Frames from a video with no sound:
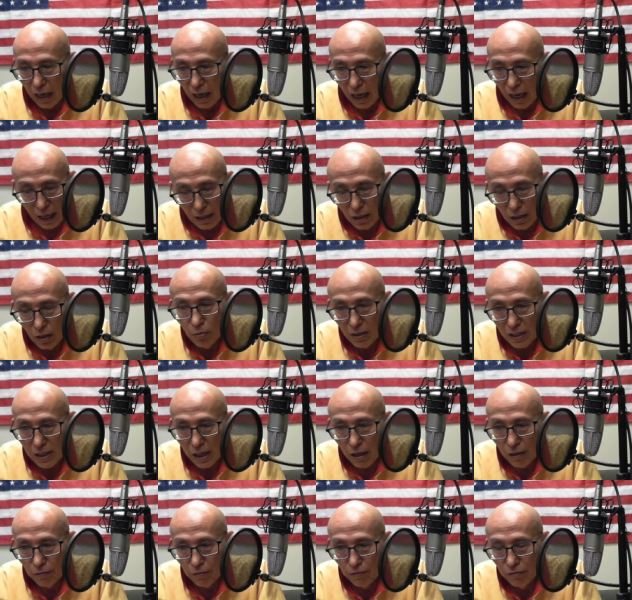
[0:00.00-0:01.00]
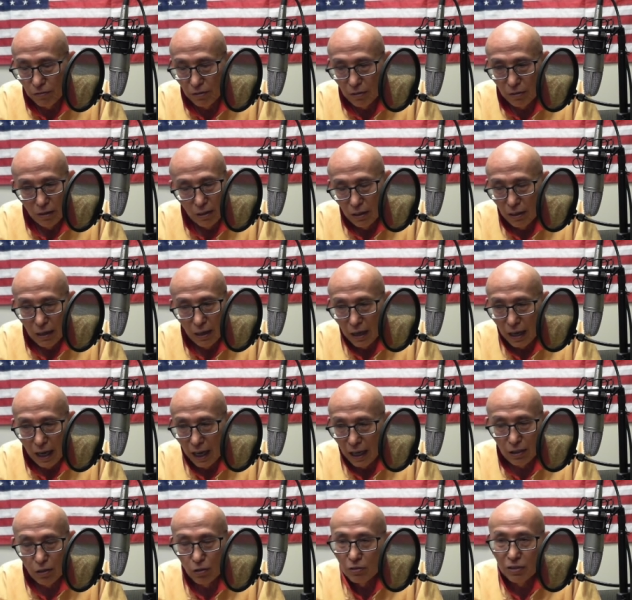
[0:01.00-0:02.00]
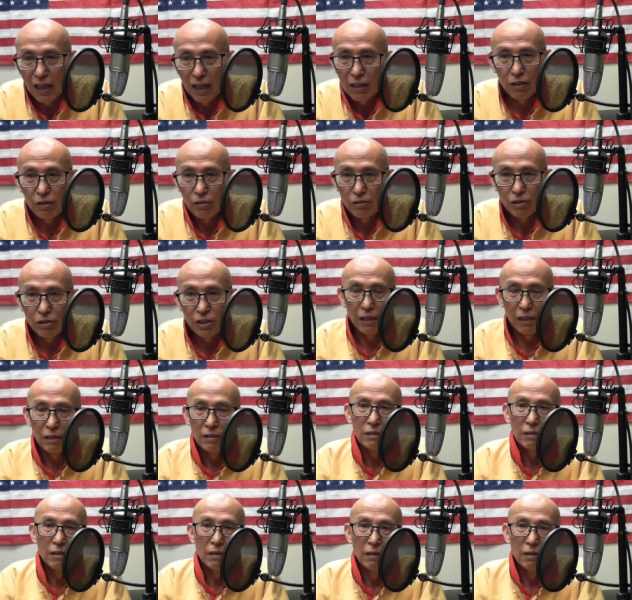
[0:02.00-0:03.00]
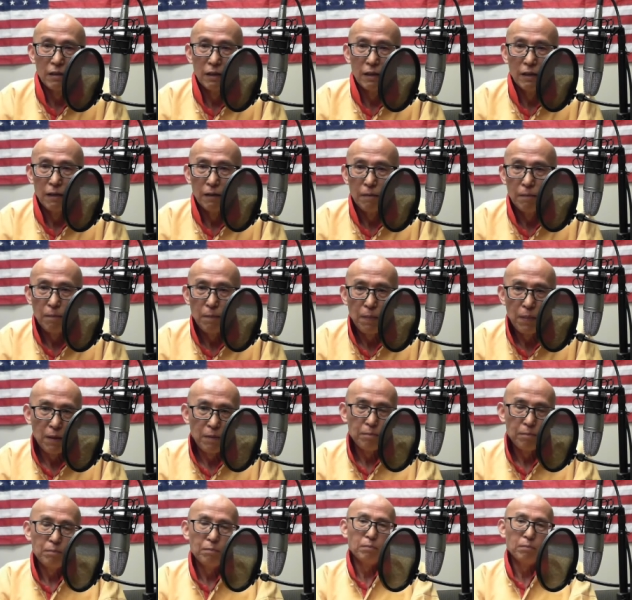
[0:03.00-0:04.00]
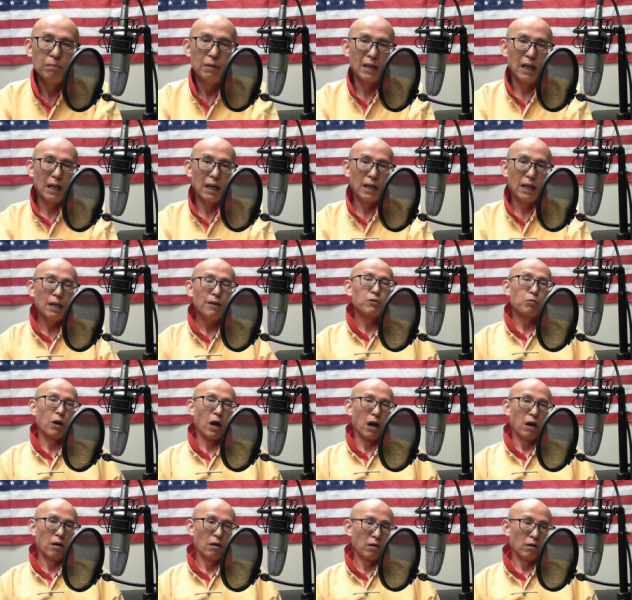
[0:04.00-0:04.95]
know myself, I don't take those things. But I lived well.